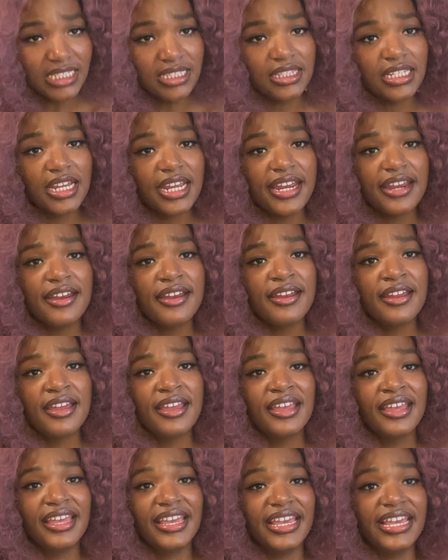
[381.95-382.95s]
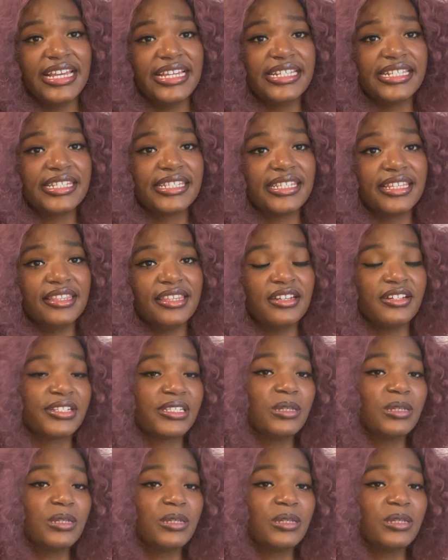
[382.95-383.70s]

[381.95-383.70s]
there's